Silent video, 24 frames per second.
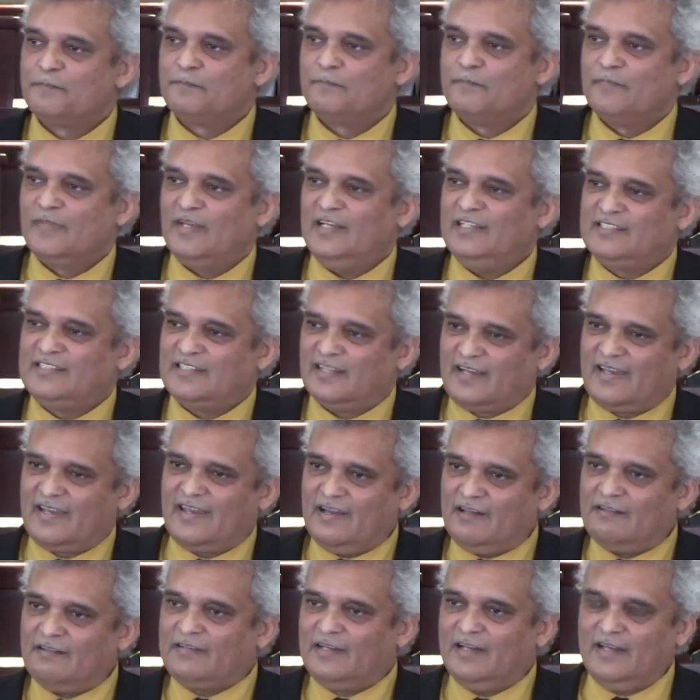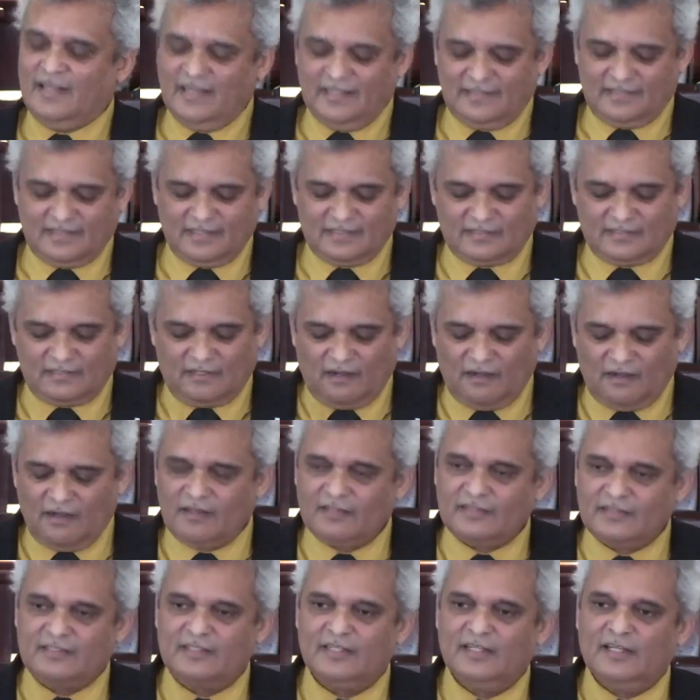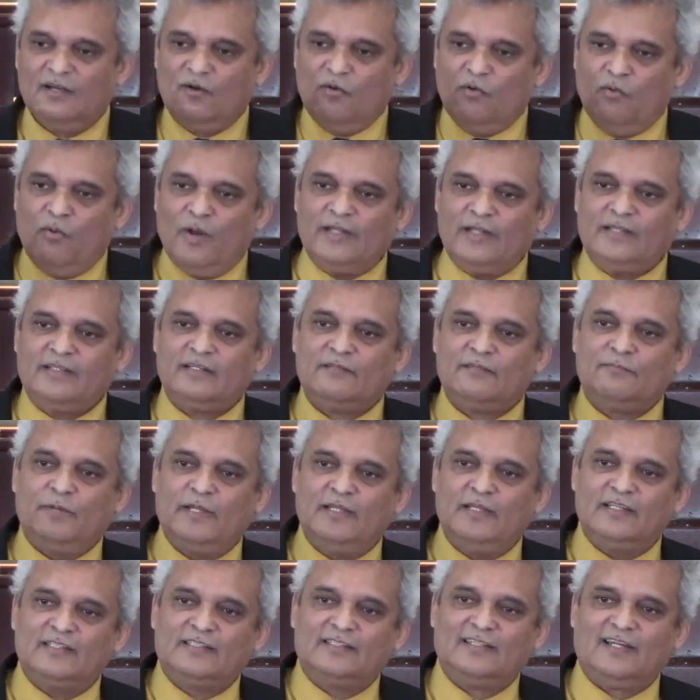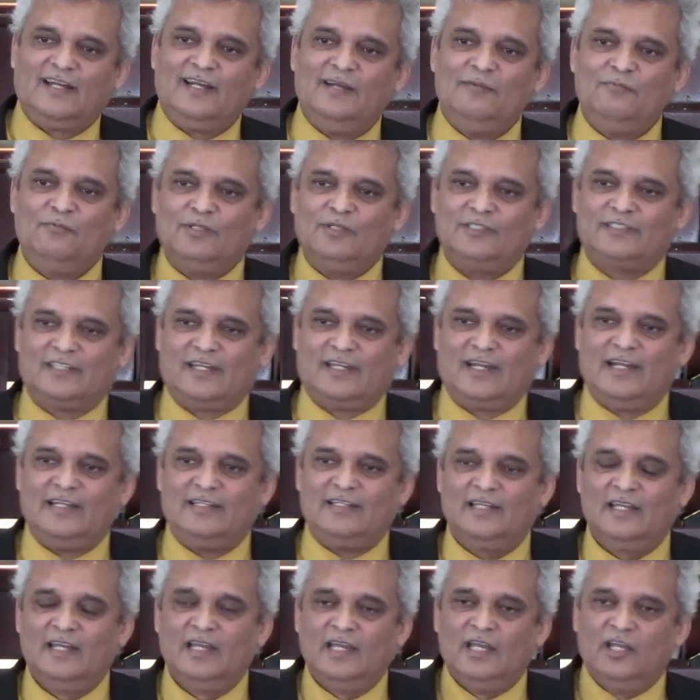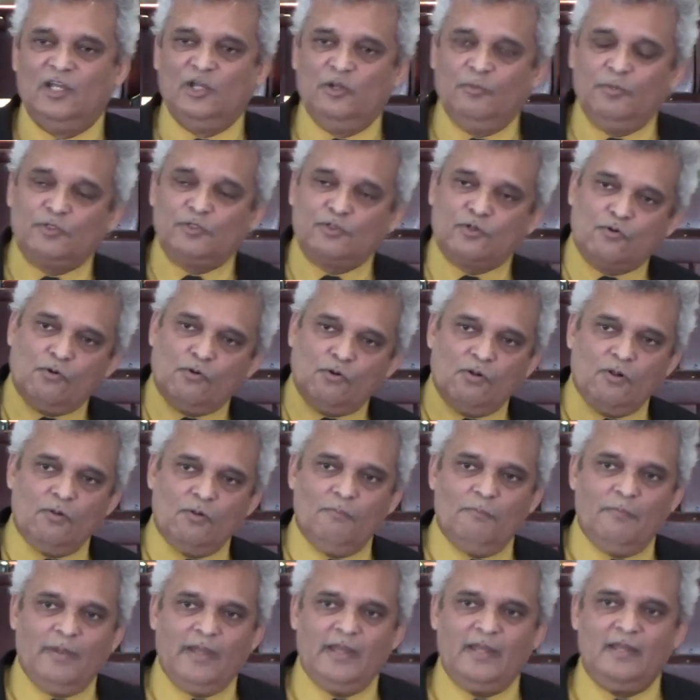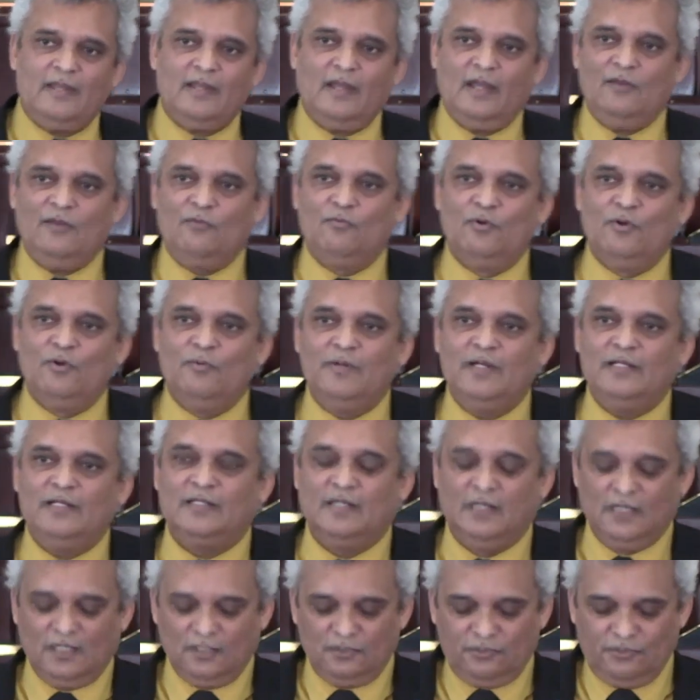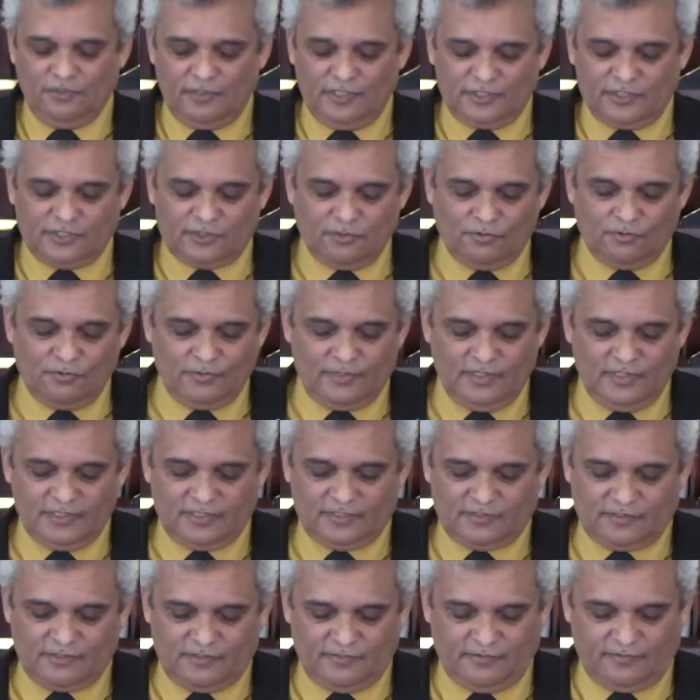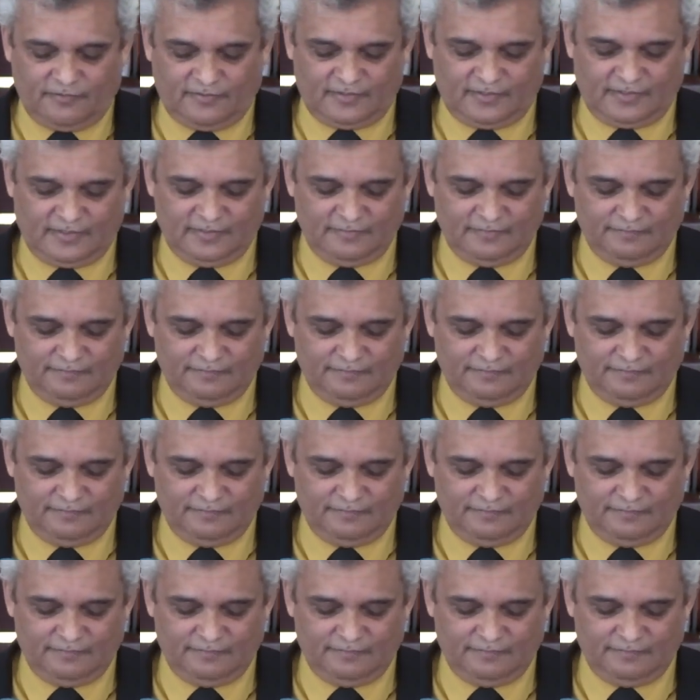It's a calculated God. Waited when the time was right, he would call men and women to restore these truths.